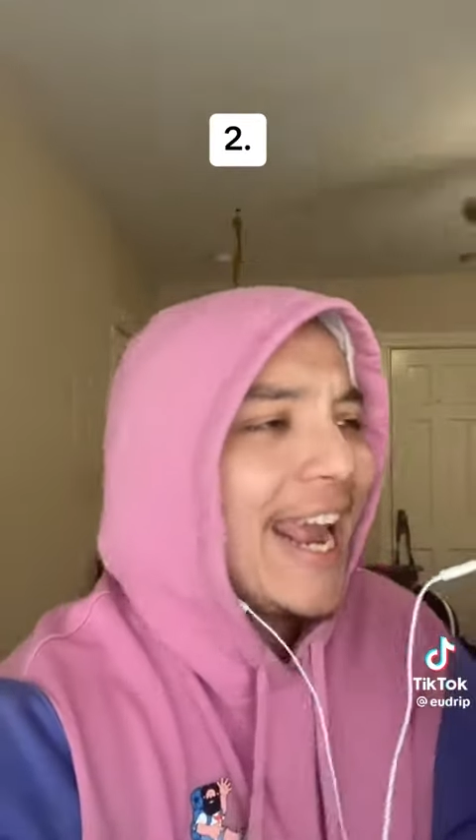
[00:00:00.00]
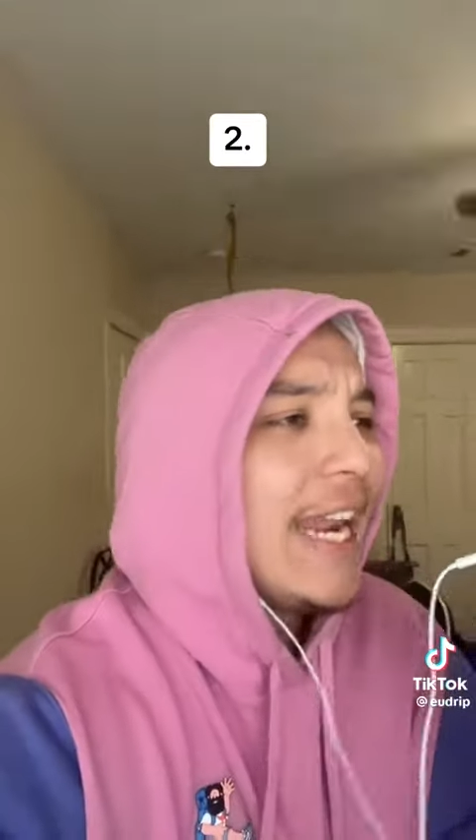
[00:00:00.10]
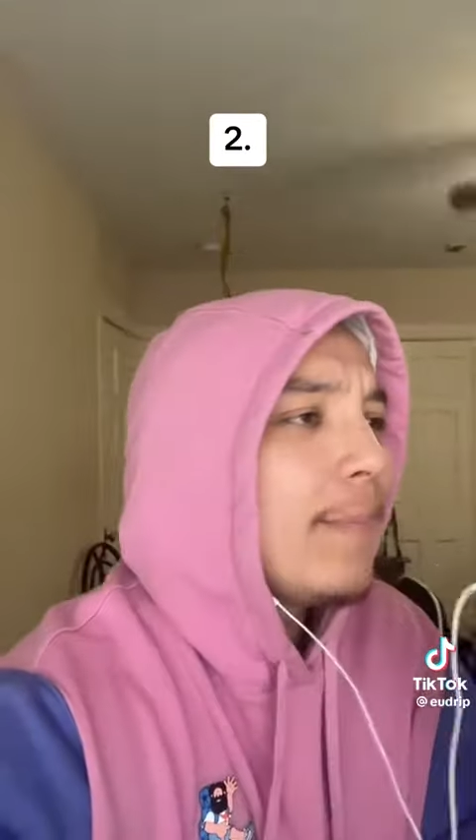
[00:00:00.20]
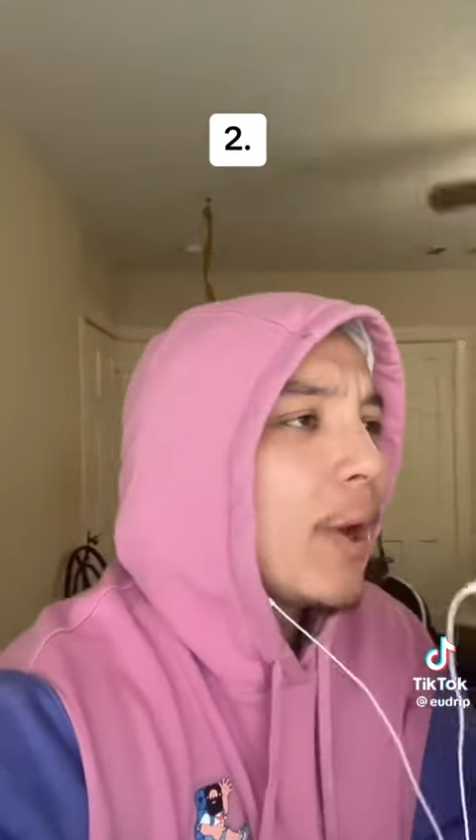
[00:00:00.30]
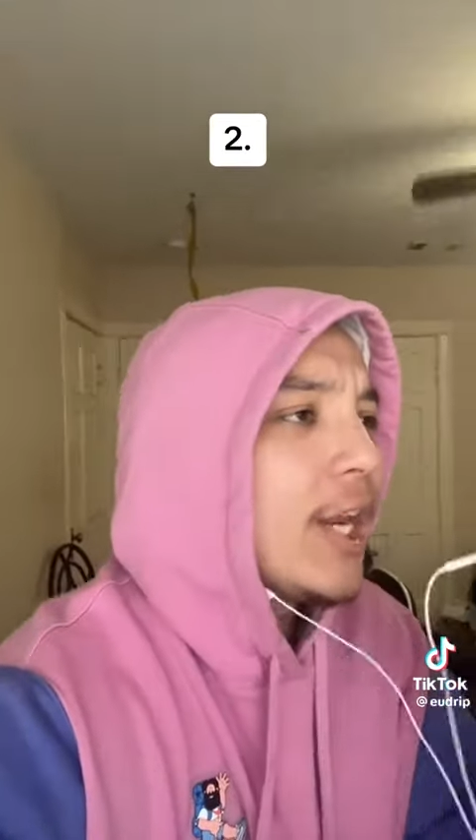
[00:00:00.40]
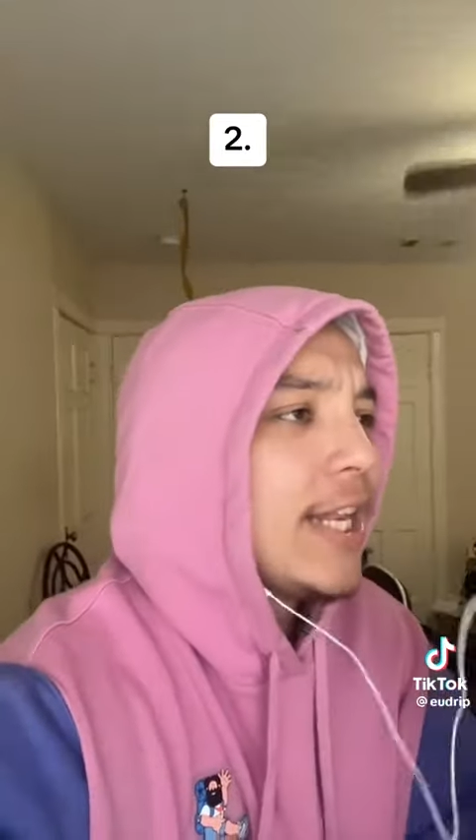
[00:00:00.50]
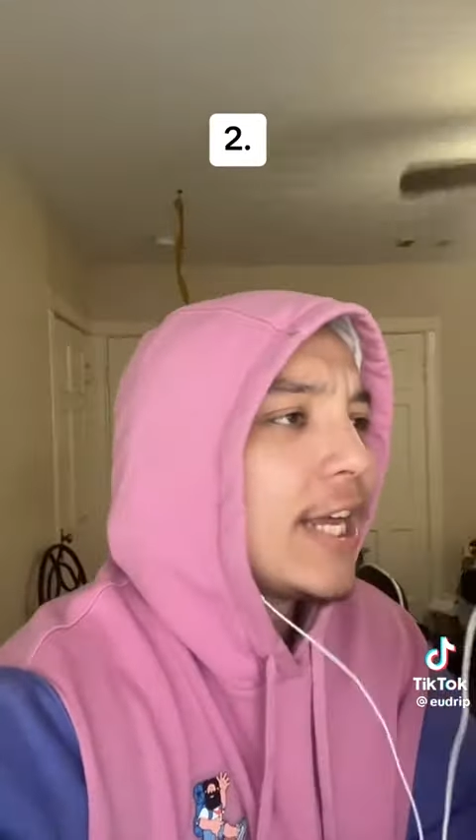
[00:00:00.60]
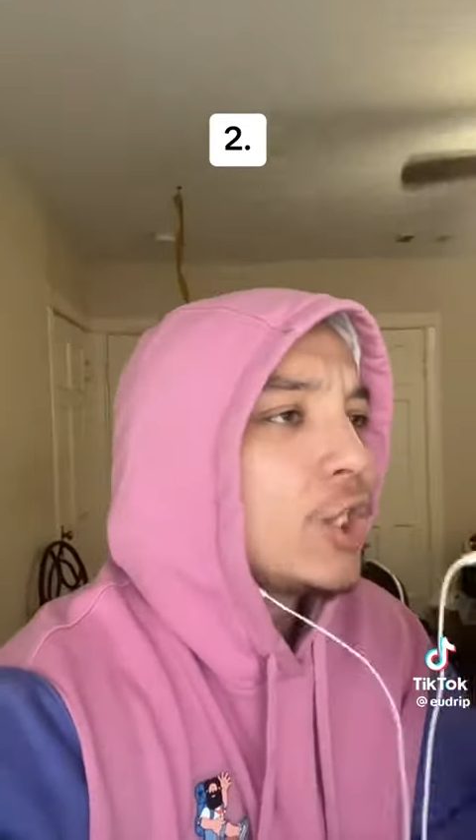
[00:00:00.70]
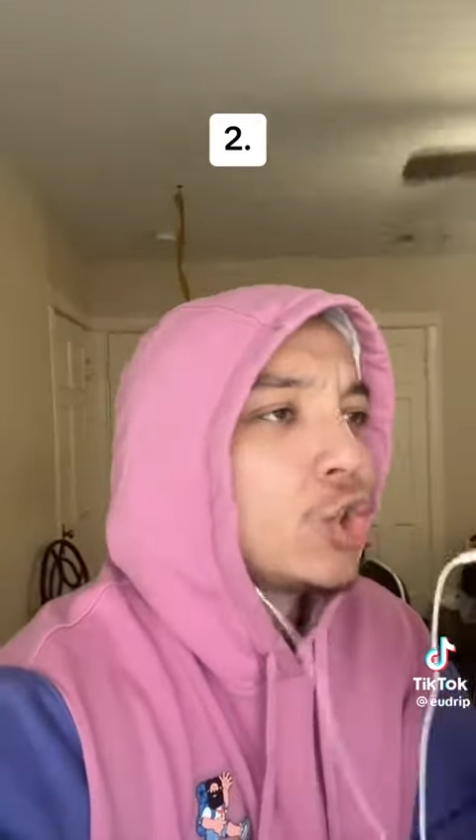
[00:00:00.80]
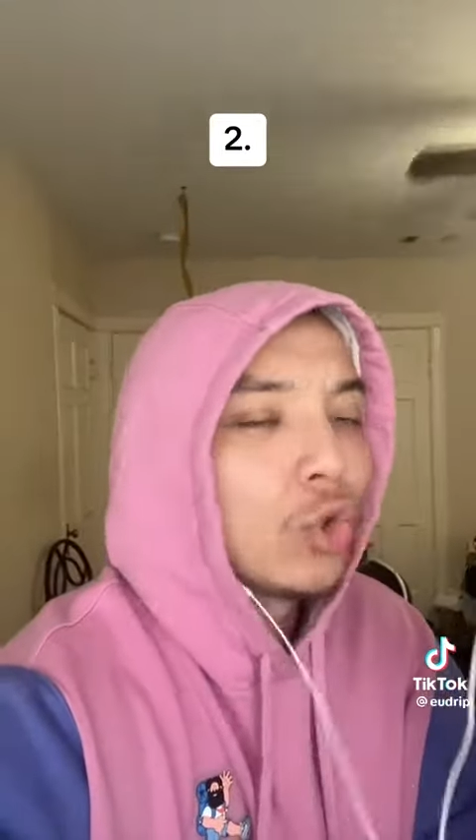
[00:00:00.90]
anybody
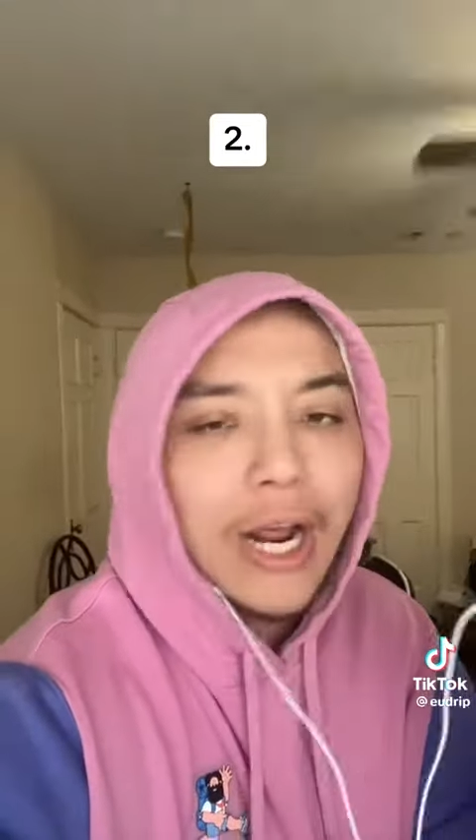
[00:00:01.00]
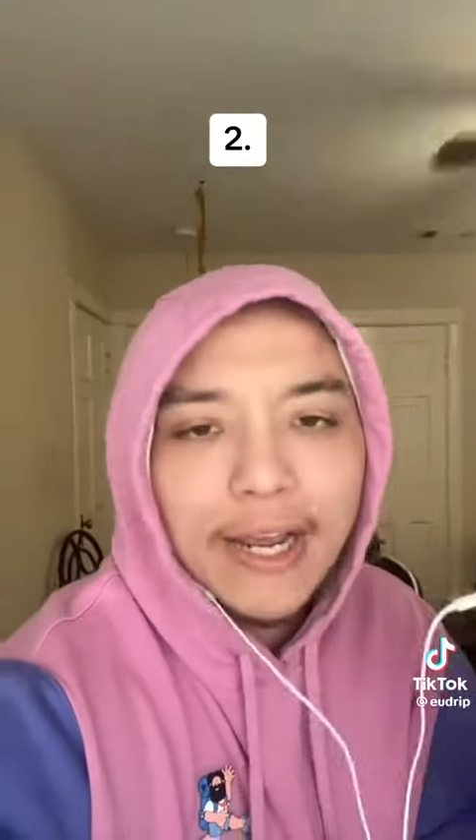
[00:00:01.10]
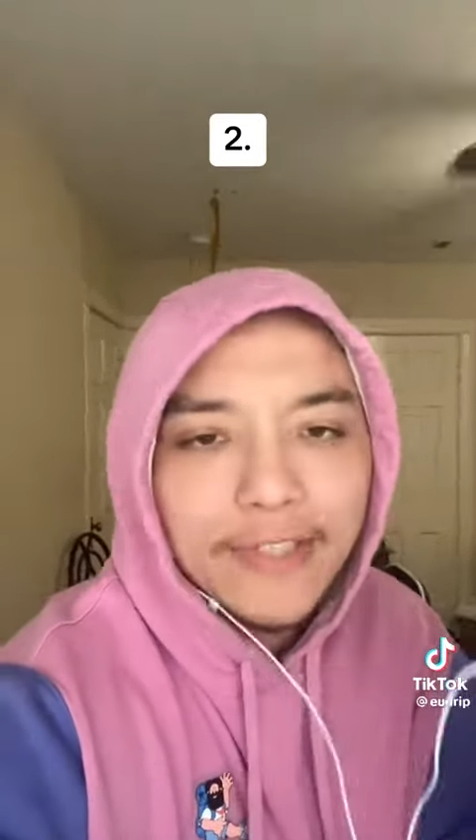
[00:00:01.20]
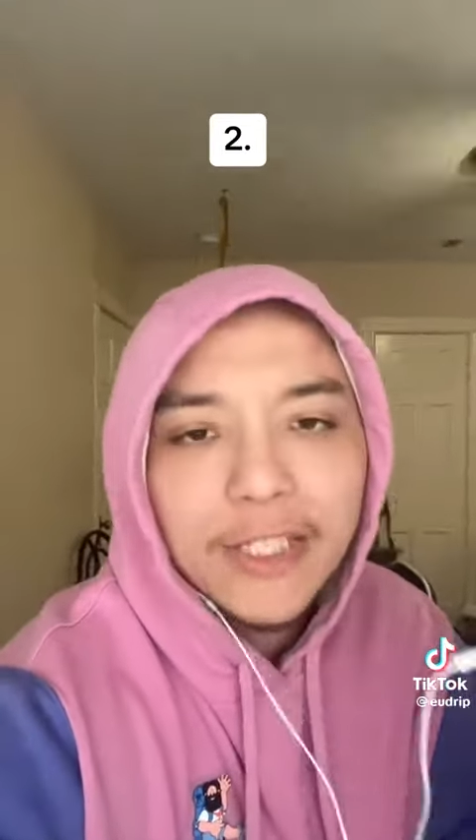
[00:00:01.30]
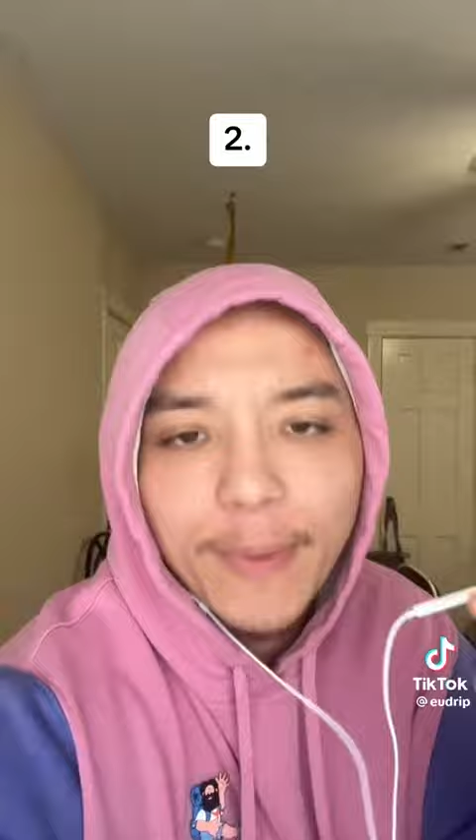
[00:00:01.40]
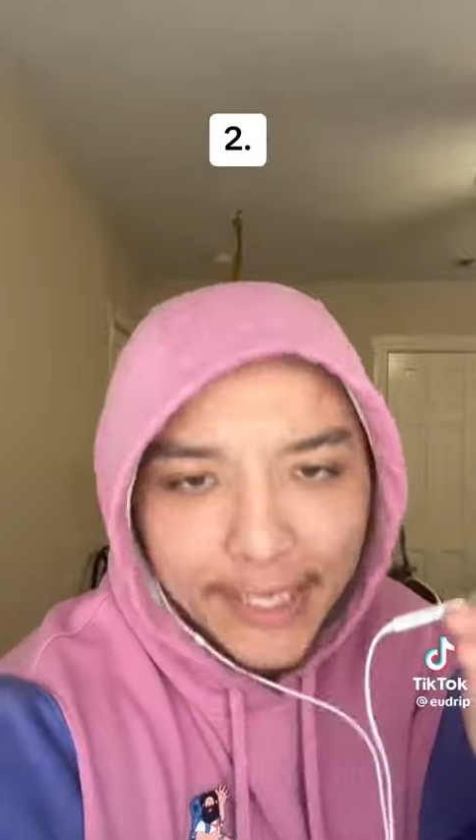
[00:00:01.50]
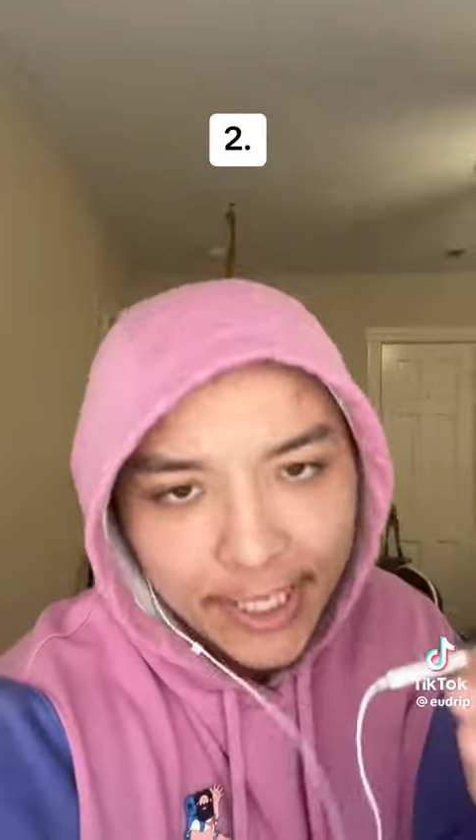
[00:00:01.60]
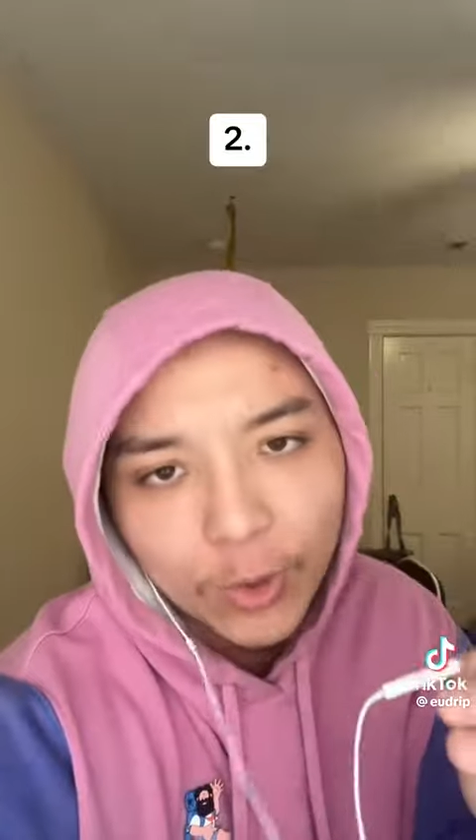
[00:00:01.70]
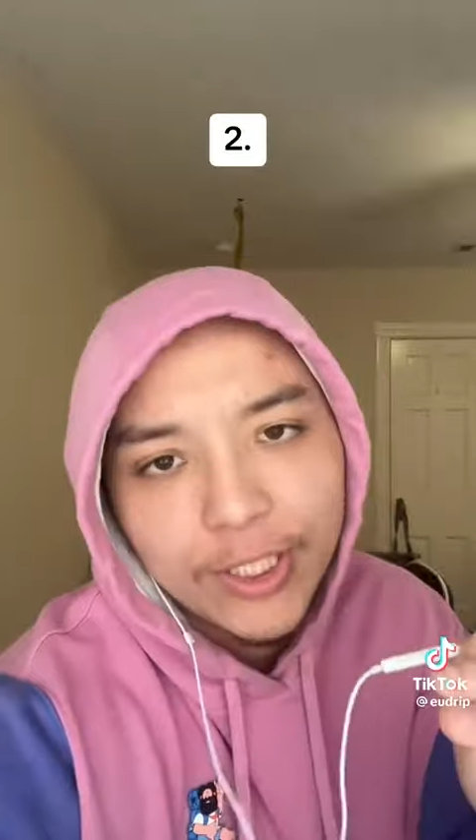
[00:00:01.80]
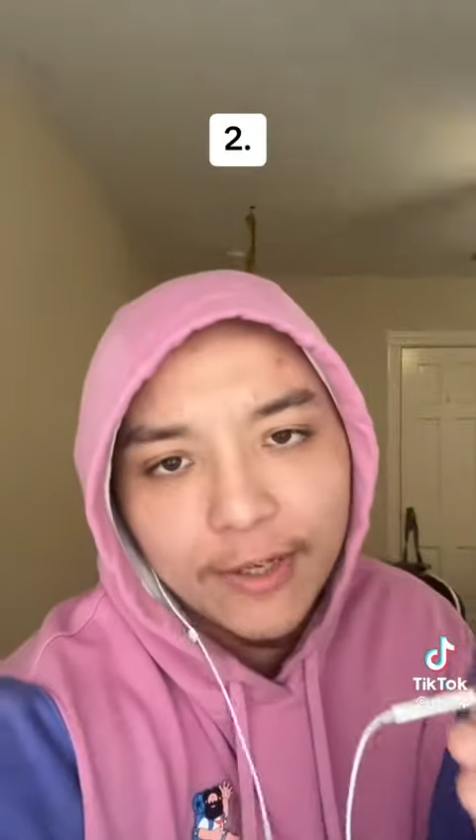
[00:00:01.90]
that drives has been
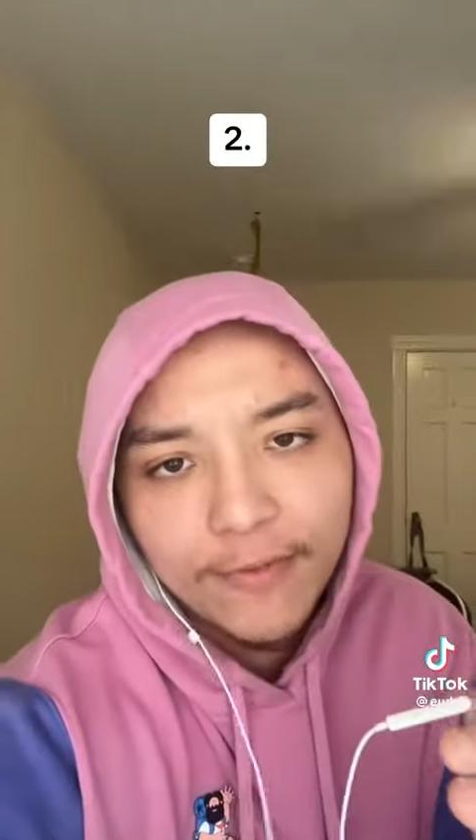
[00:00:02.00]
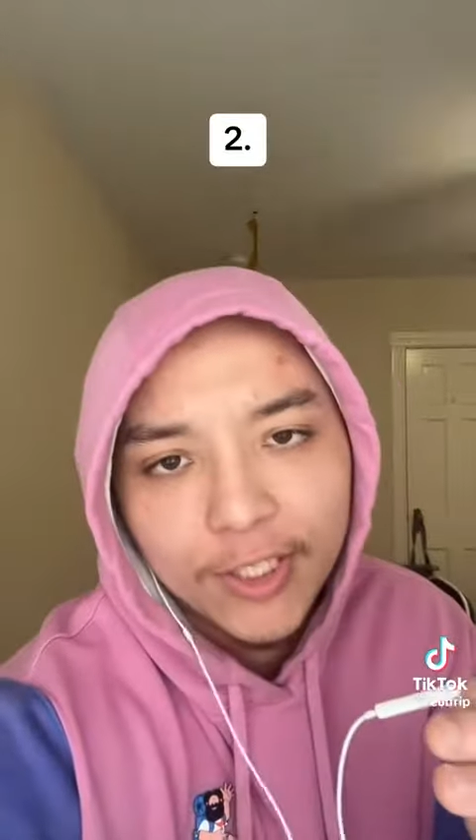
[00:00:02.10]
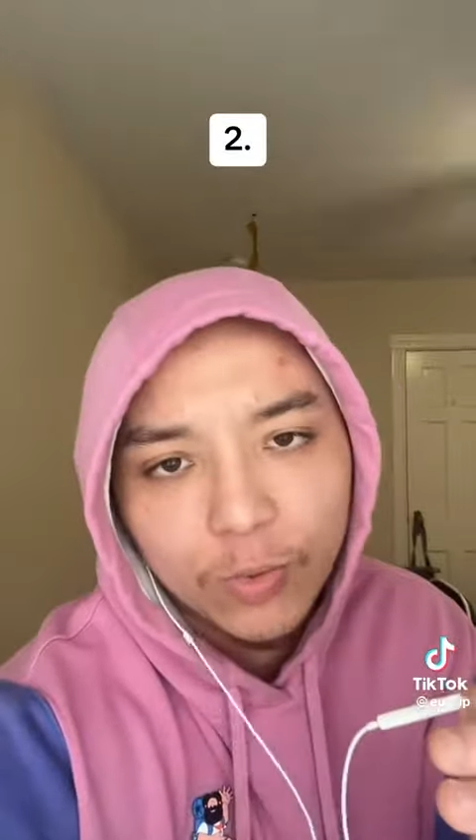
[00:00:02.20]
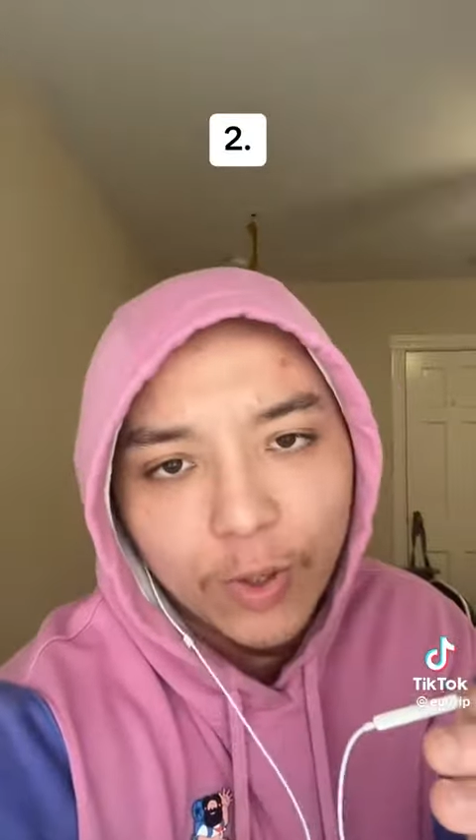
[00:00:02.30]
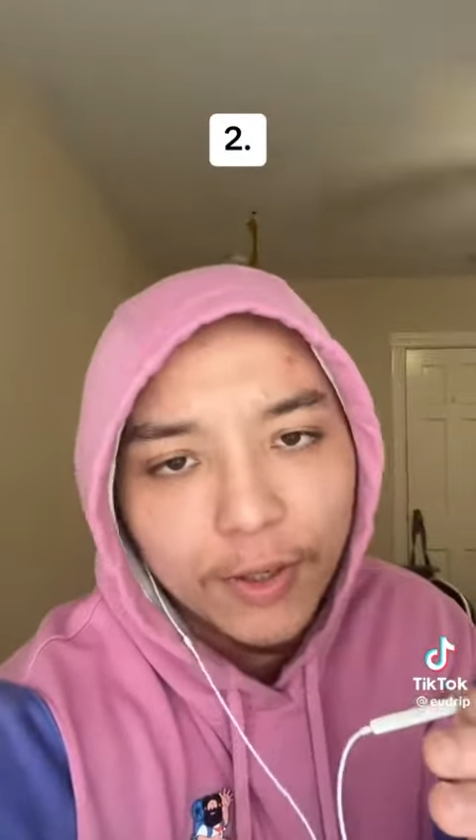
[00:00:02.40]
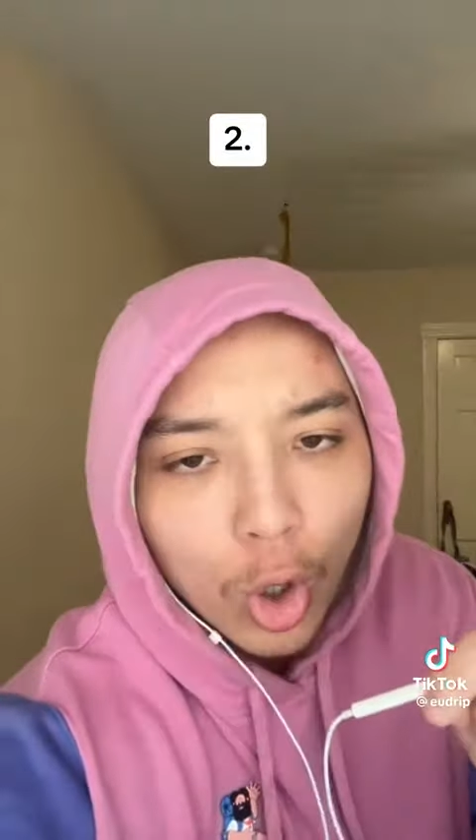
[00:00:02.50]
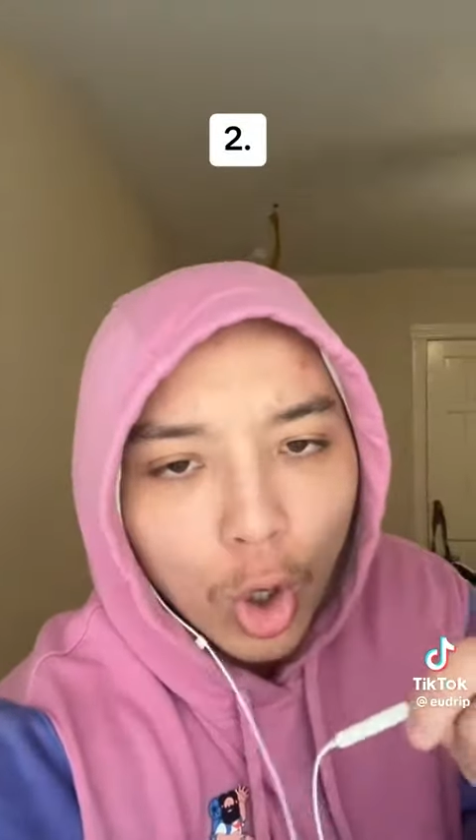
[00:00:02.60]
guilty of this one.